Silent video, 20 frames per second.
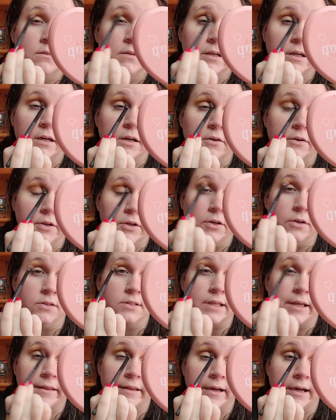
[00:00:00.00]
you know,
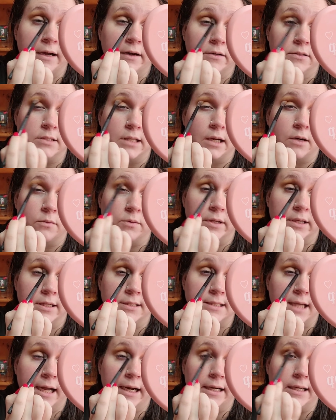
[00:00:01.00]
use. I think I was like really
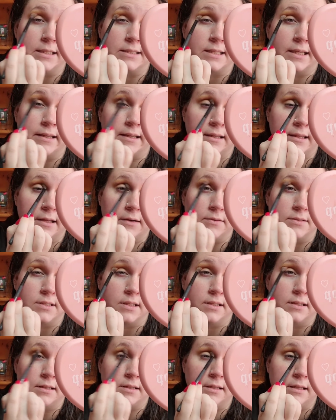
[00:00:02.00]
excited because I think that was
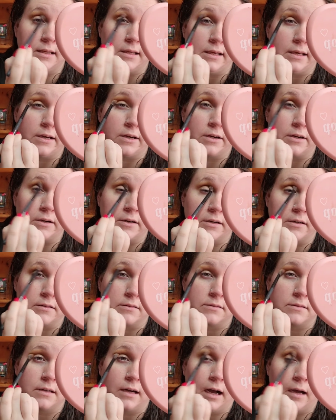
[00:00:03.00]
like the year
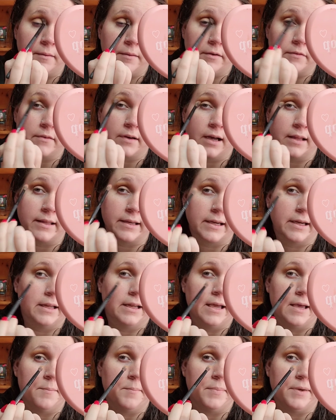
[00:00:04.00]
I may have got like an
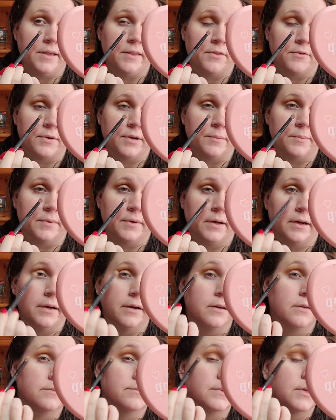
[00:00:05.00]
MP3
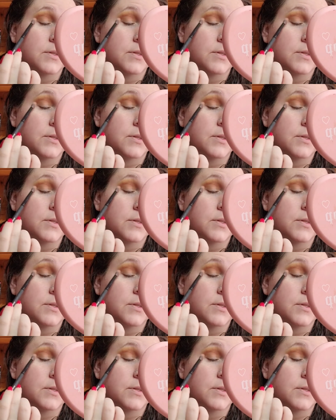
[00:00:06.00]
player.